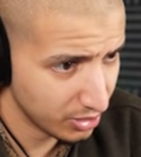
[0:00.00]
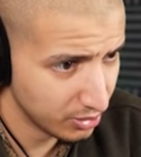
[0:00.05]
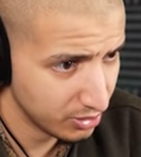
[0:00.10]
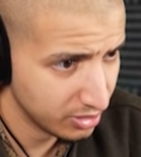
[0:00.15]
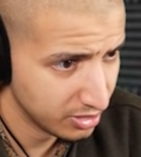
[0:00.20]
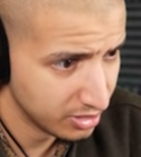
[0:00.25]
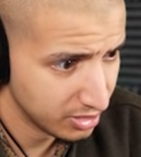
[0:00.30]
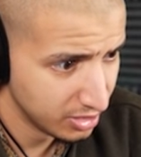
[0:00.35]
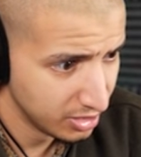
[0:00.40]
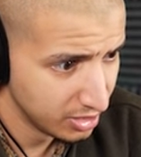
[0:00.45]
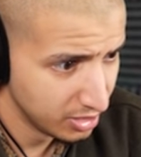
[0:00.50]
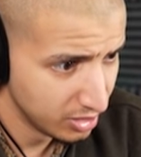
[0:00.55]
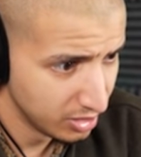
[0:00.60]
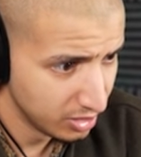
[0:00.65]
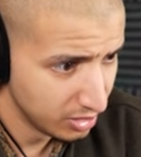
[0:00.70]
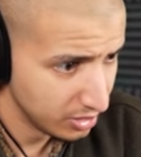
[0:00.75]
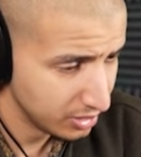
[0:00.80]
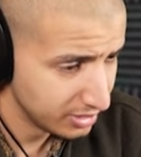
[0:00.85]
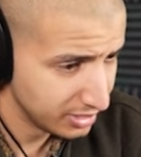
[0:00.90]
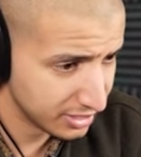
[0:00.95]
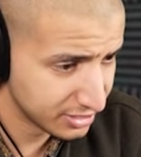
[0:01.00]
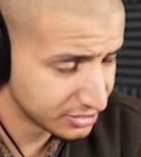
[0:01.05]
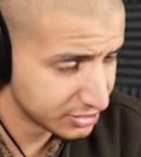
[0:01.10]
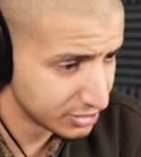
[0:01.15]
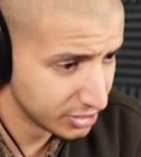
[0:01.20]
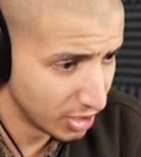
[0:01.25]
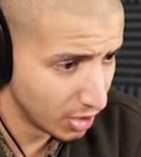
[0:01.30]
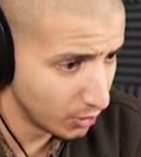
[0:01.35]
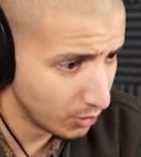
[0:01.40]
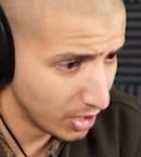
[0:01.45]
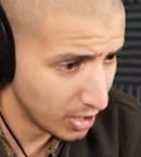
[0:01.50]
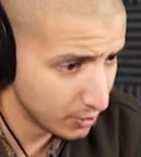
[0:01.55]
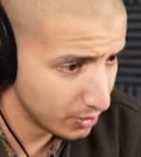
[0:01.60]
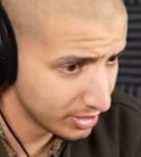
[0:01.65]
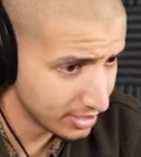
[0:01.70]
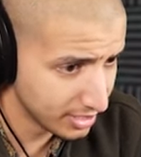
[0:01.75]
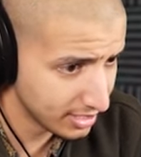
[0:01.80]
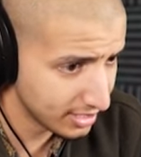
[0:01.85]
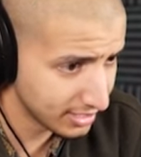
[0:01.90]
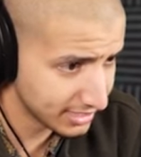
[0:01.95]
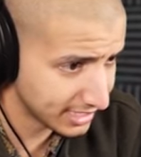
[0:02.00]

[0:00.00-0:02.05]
What? There's no way we can let